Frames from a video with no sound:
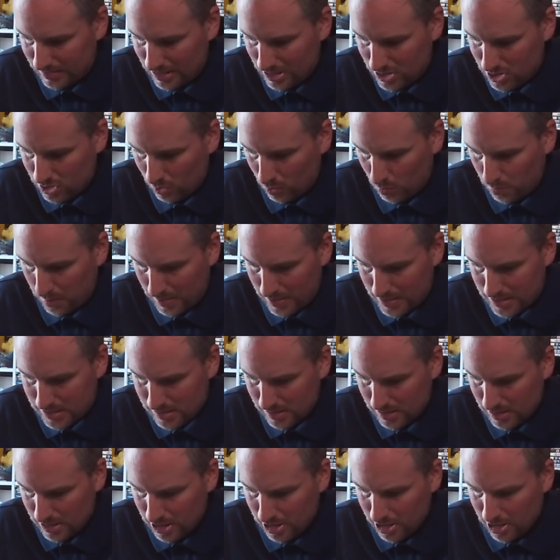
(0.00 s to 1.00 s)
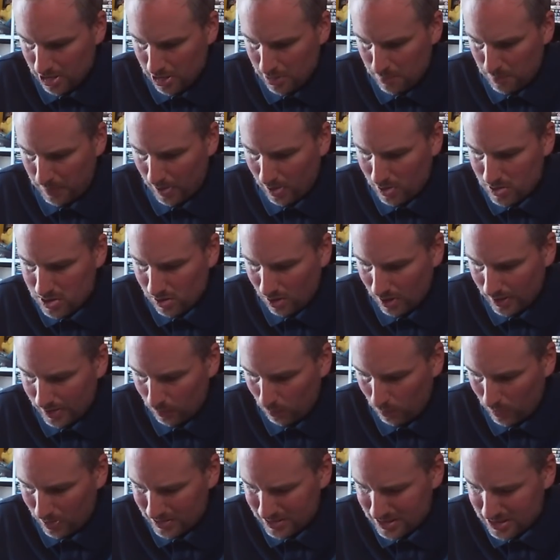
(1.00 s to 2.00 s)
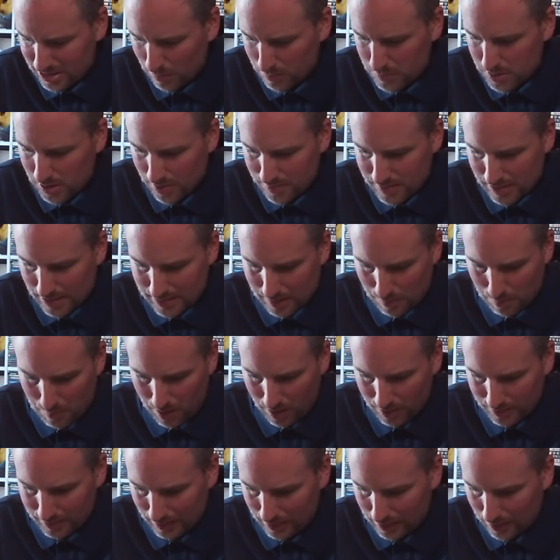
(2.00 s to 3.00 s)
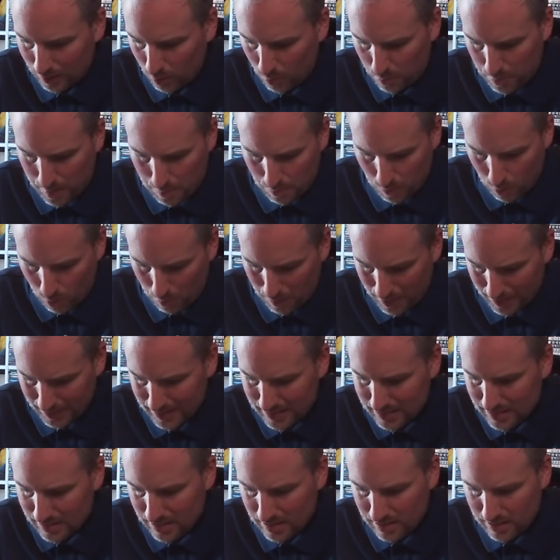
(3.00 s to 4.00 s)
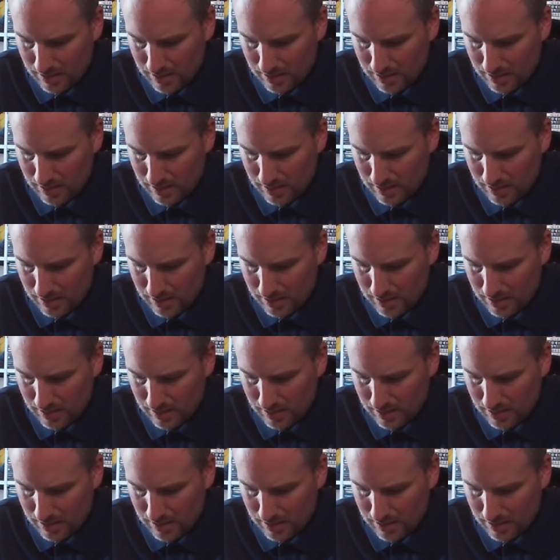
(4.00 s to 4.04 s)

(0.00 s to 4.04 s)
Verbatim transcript: digital piece. But those kind of ones, sometimes they demand a little bit more money.